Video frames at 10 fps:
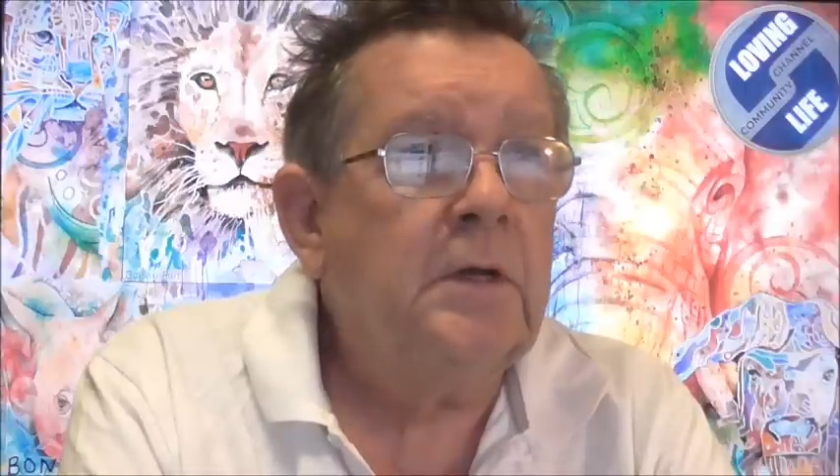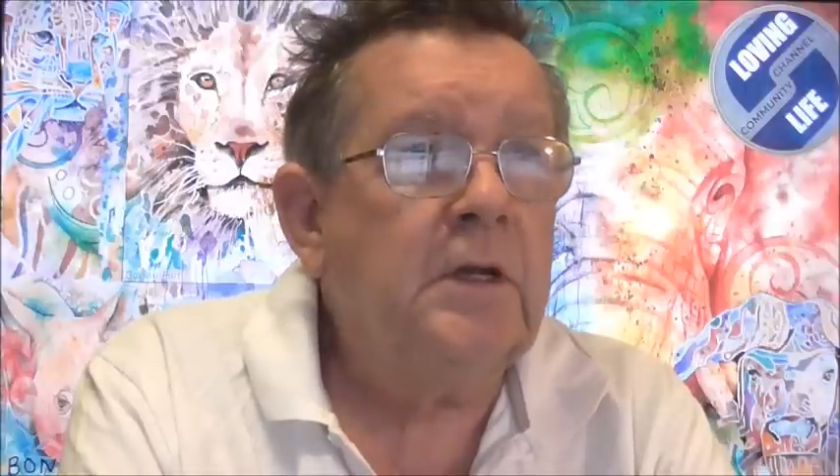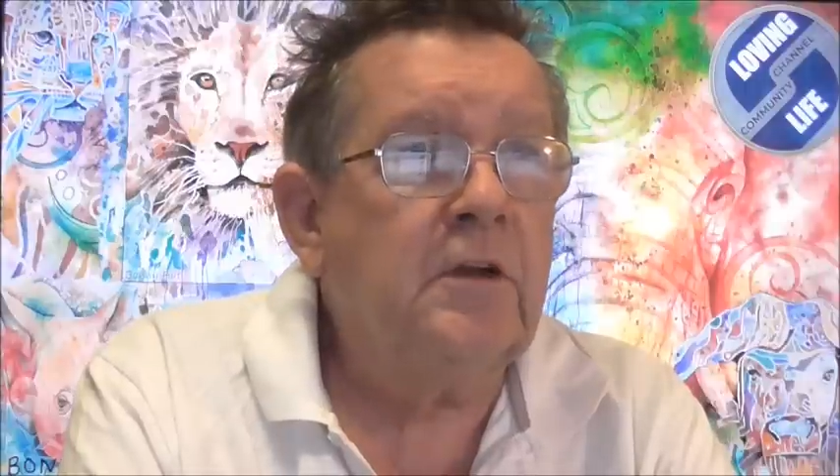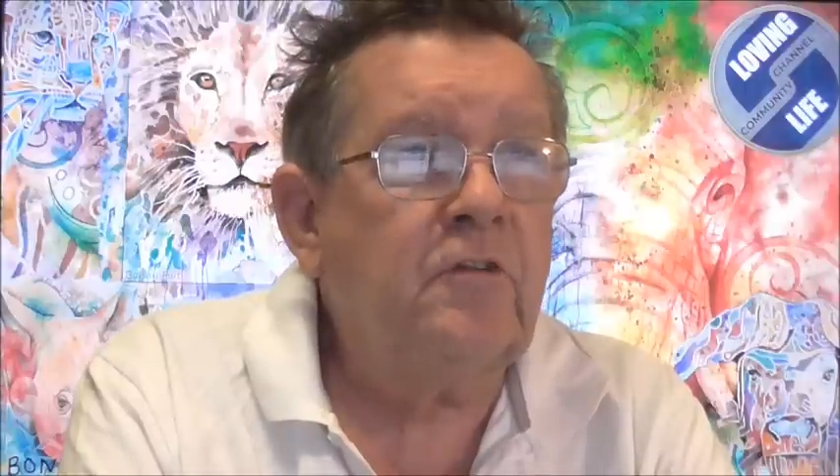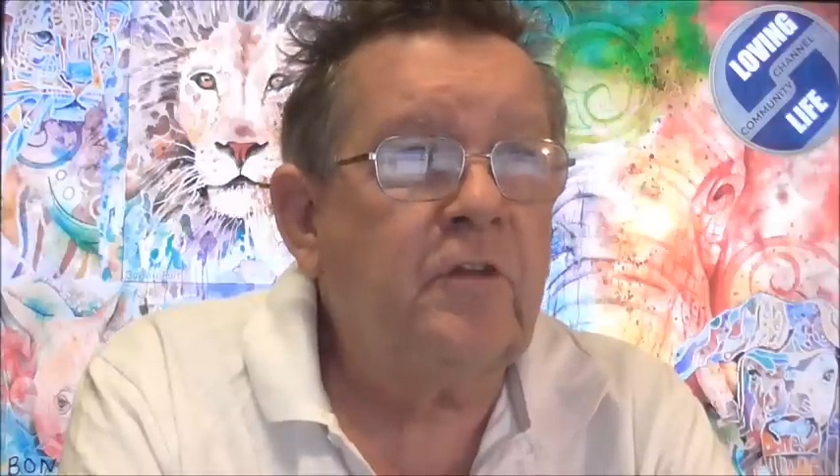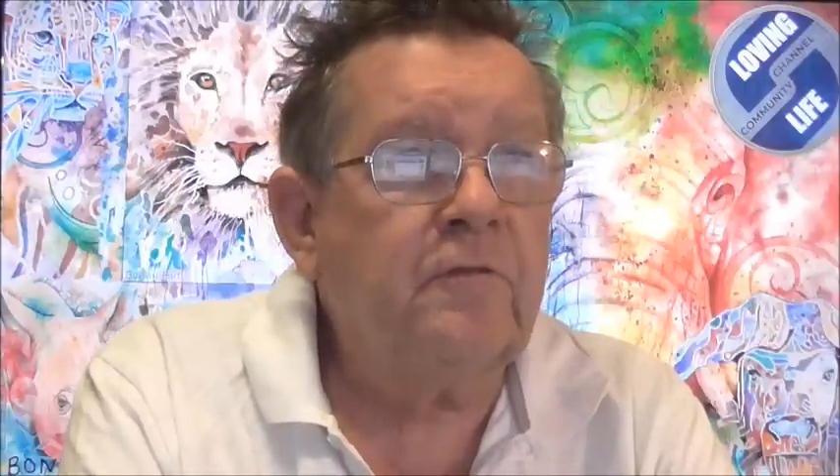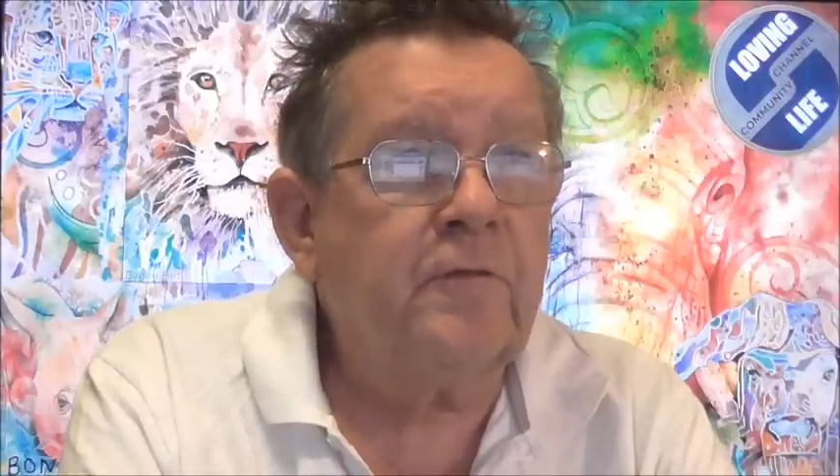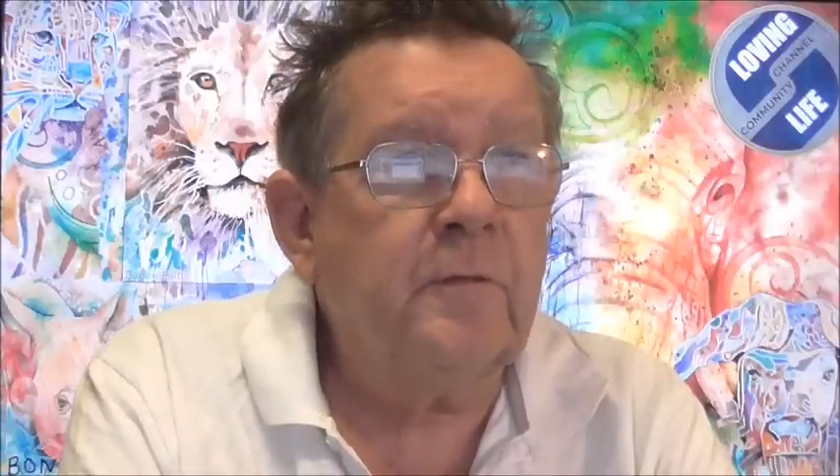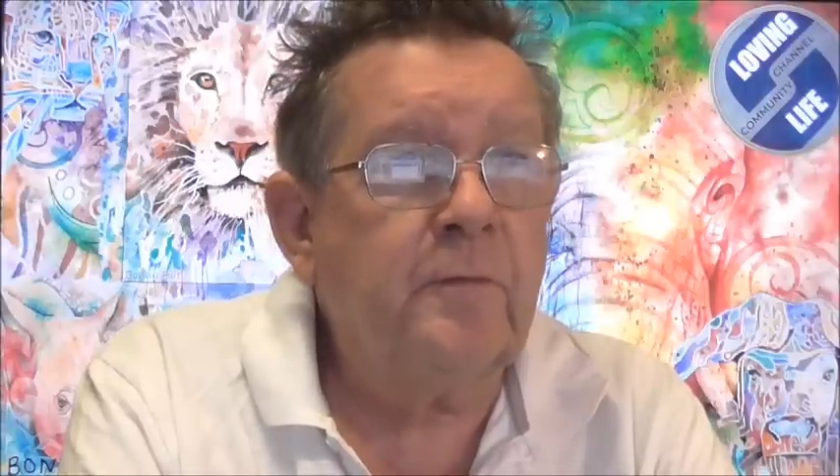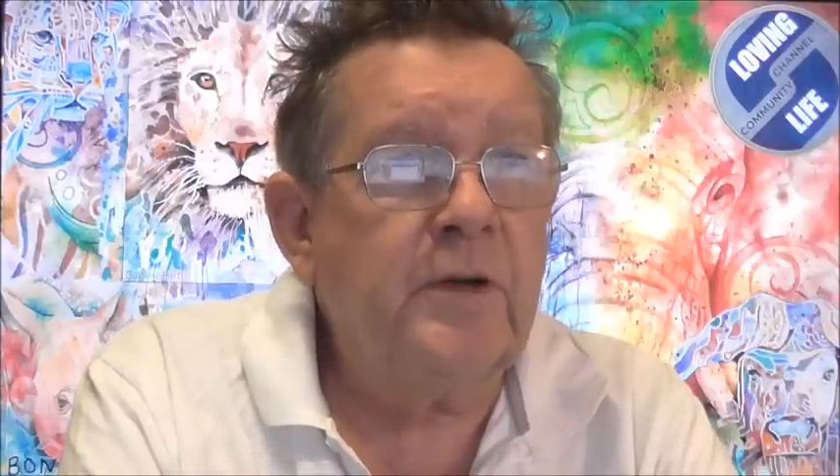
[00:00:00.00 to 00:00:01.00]
In a shift
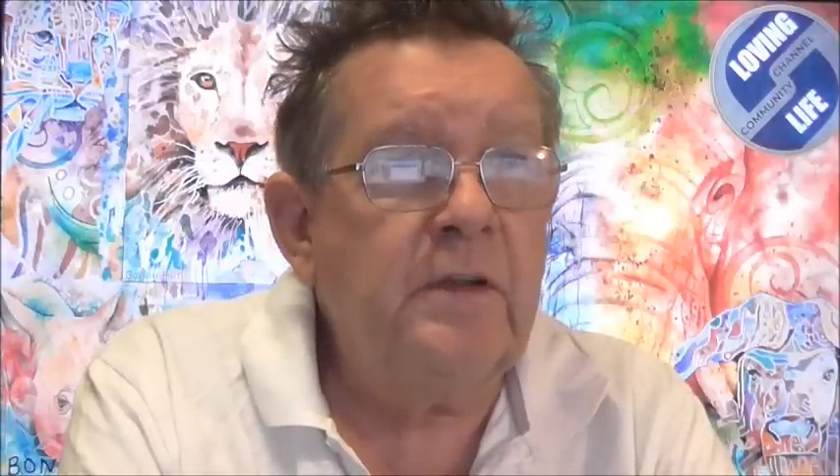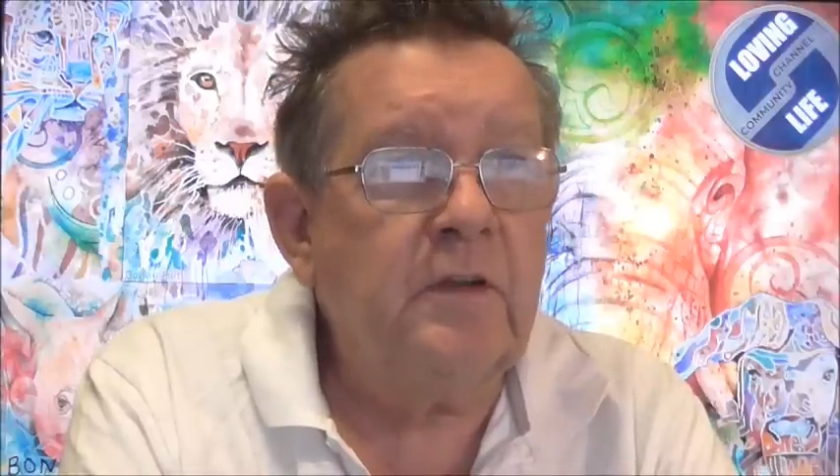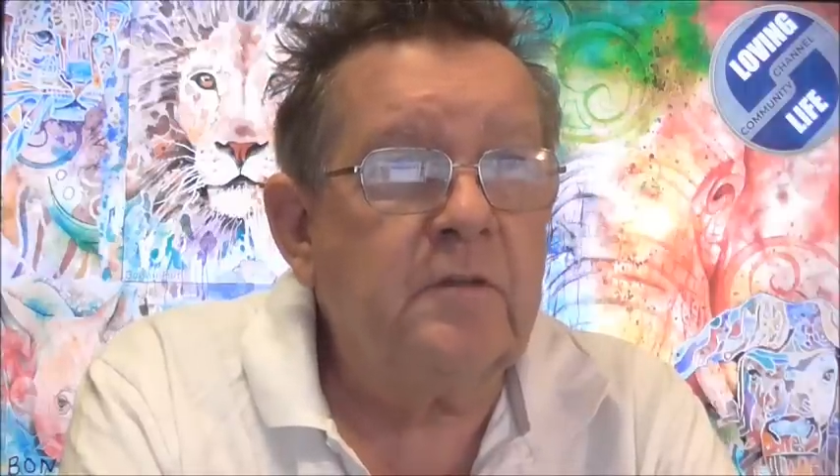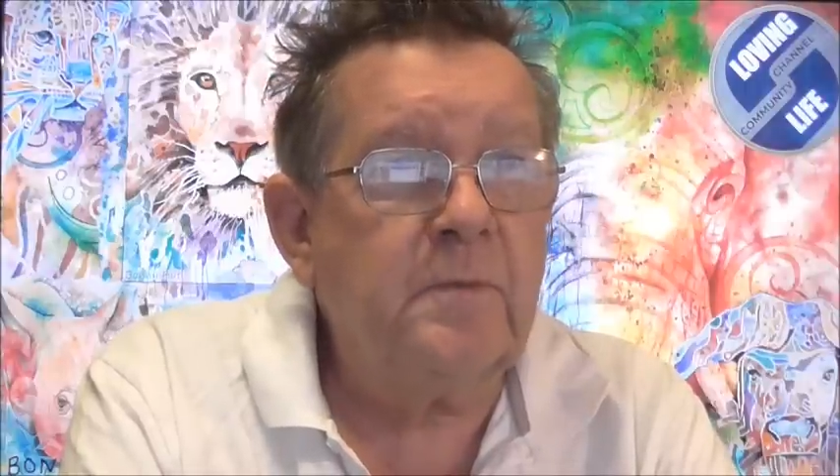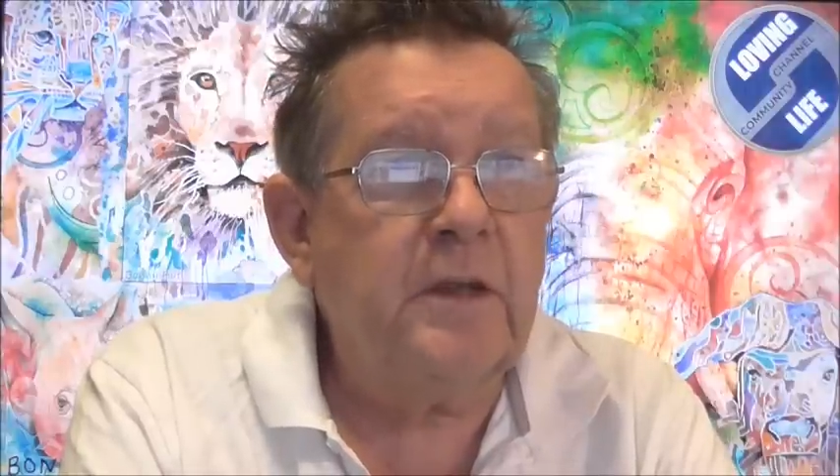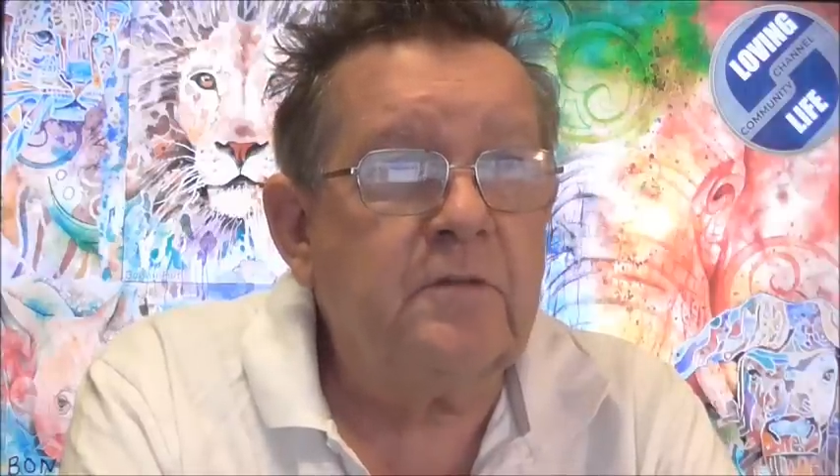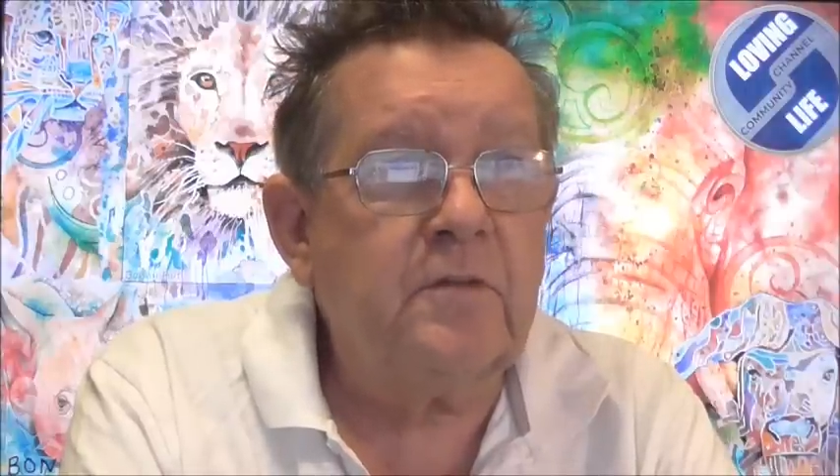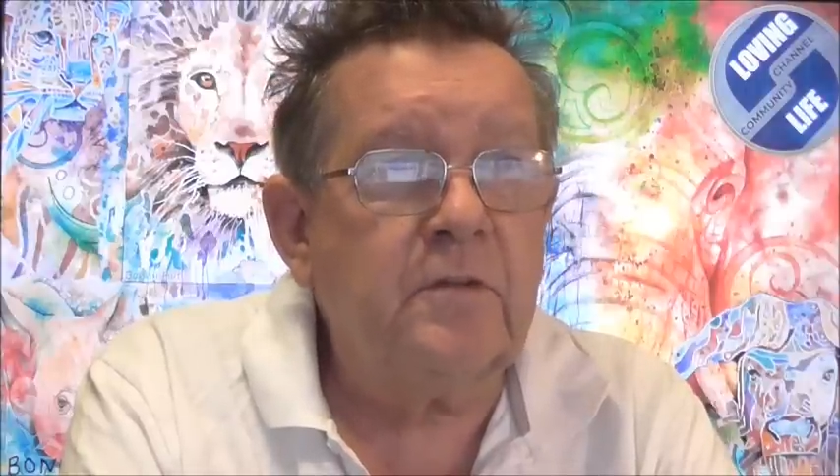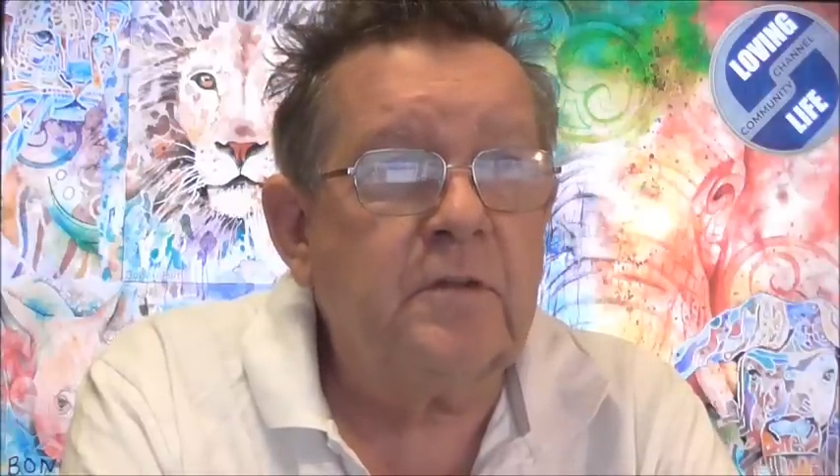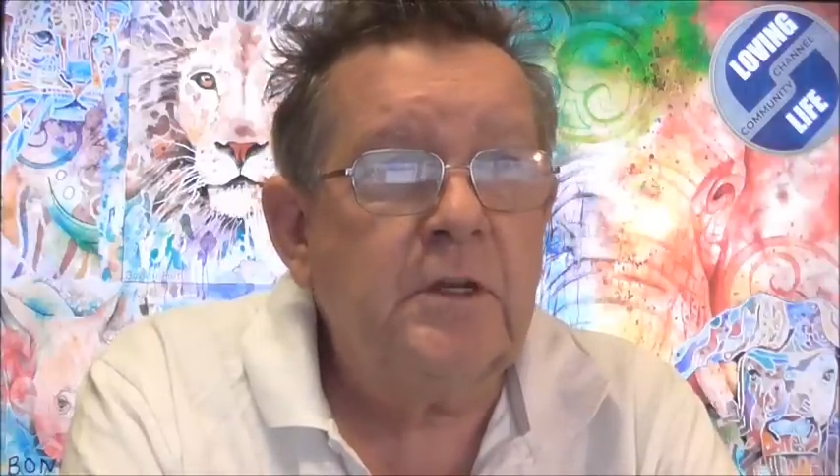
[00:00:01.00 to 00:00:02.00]
from previous
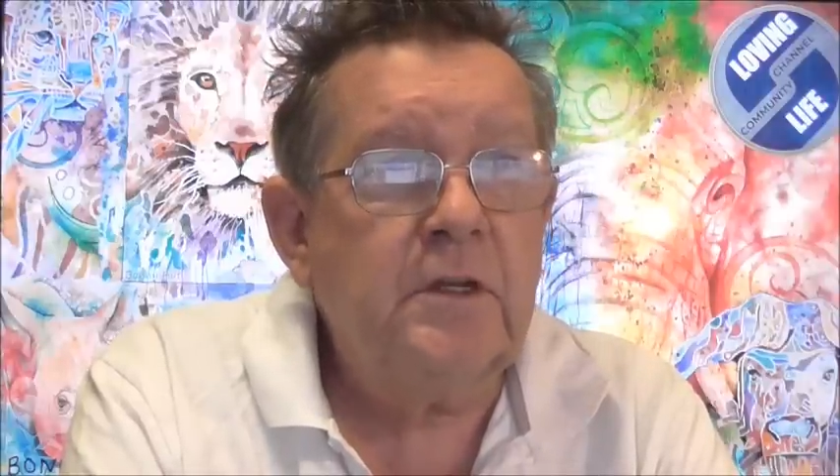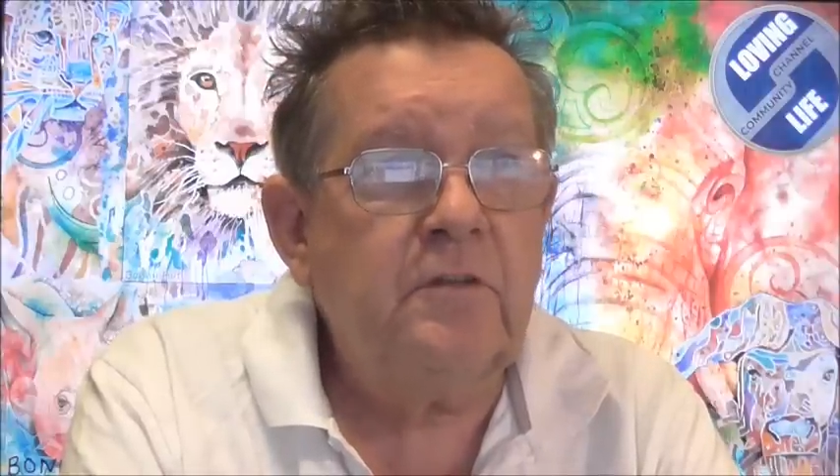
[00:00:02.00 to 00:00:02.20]
messages,